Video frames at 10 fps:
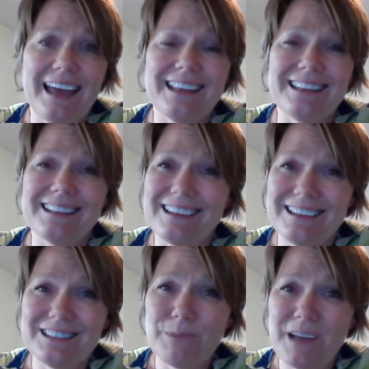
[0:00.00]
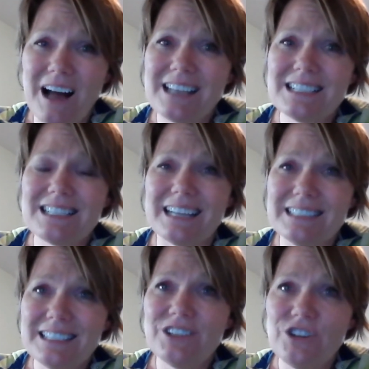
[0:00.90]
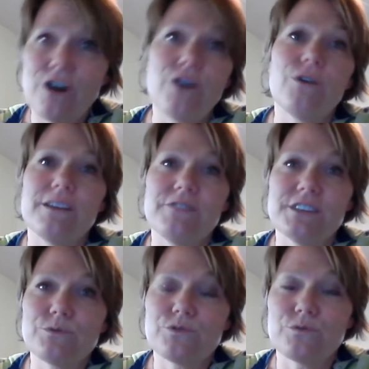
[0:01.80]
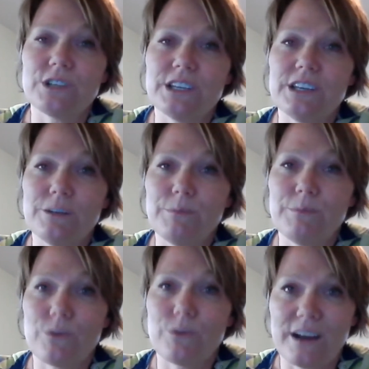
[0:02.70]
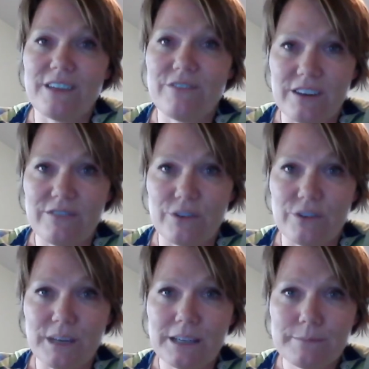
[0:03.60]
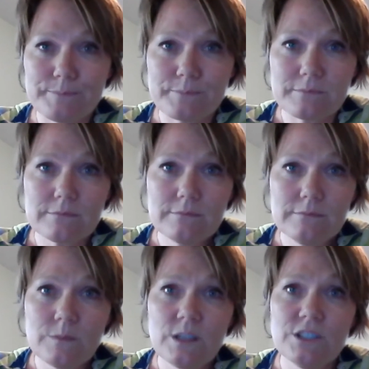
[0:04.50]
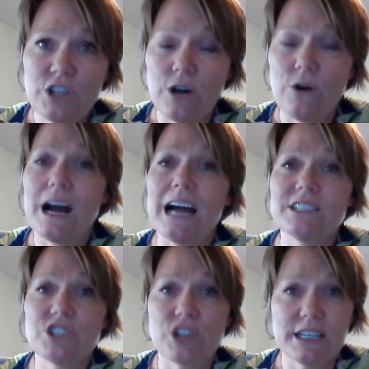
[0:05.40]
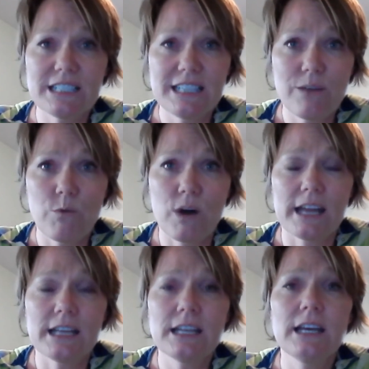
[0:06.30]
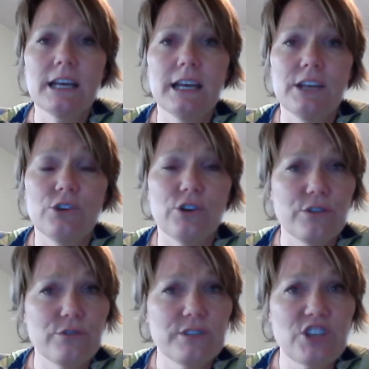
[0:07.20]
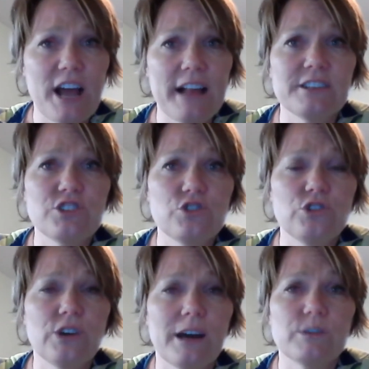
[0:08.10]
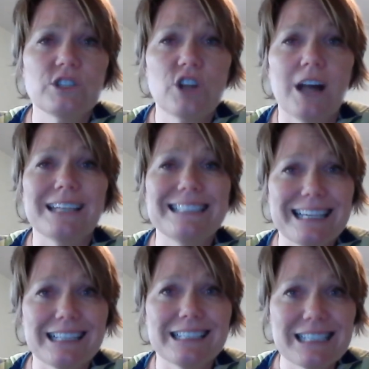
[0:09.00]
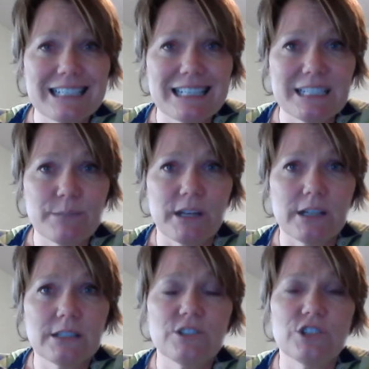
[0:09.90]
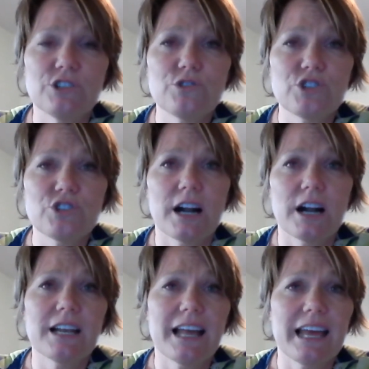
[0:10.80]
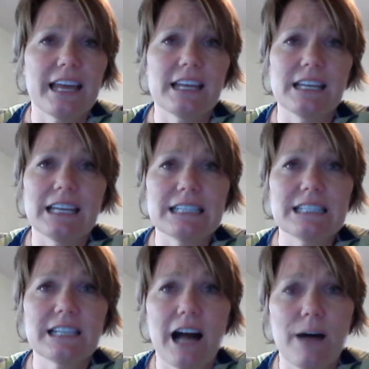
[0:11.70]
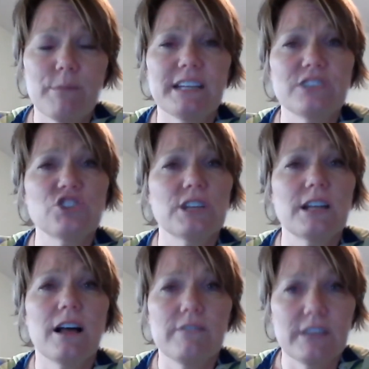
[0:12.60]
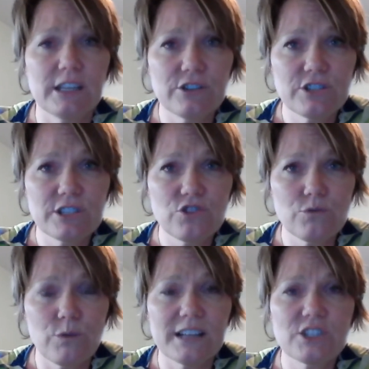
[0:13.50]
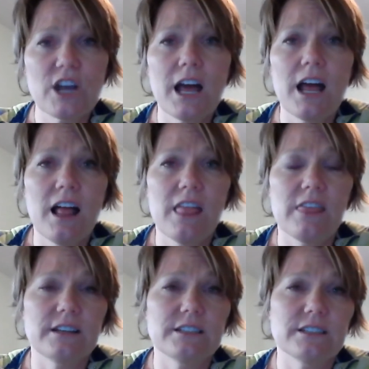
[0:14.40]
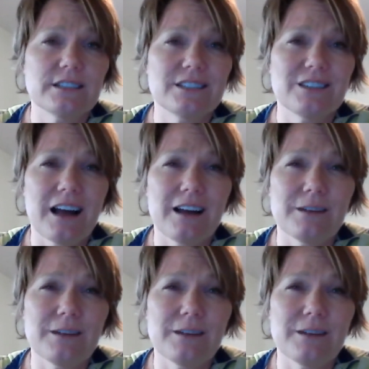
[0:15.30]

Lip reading: And to be honest, I didn't know if this was really going to be the right fit for me. So I started day one. You go through the challenge and you get what's called a daily success pill. So you start, and it's a combination of videos that you watch. There's